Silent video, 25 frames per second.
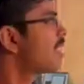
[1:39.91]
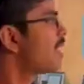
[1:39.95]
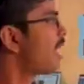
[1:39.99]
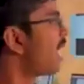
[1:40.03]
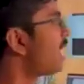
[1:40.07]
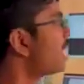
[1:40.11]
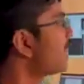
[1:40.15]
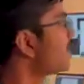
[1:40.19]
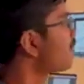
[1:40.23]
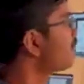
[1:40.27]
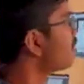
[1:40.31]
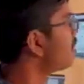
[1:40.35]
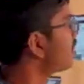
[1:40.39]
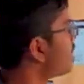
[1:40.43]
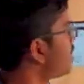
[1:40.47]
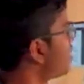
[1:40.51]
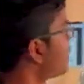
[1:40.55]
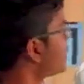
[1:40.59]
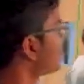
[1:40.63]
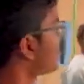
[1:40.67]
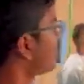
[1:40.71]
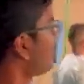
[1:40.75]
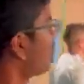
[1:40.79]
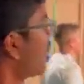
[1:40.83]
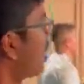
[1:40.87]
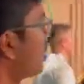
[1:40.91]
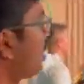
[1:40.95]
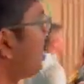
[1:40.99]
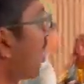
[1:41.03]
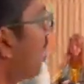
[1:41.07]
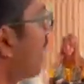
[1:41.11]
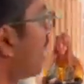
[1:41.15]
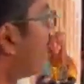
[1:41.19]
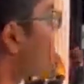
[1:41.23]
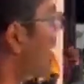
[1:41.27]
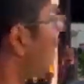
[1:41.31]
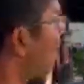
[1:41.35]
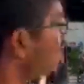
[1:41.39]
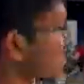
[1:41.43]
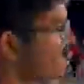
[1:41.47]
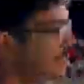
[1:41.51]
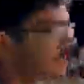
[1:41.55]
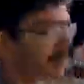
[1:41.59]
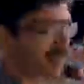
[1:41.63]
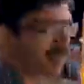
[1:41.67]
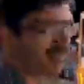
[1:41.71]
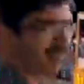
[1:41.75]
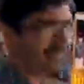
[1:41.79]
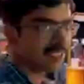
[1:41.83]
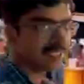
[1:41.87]
I think there's one on
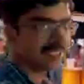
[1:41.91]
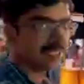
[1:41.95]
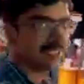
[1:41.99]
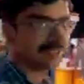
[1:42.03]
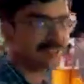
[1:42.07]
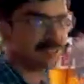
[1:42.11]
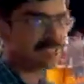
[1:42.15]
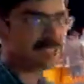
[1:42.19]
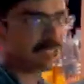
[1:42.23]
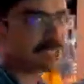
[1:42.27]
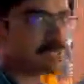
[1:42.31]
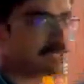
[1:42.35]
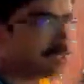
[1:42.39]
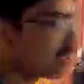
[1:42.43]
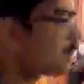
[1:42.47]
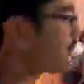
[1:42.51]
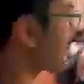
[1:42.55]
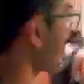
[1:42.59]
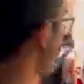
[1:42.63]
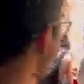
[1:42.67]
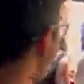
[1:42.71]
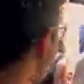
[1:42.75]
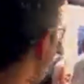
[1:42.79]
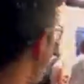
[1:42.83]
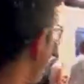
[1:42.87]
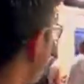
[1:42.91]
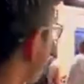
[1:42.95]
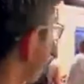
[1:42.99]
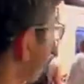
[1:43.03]
immersive geospatial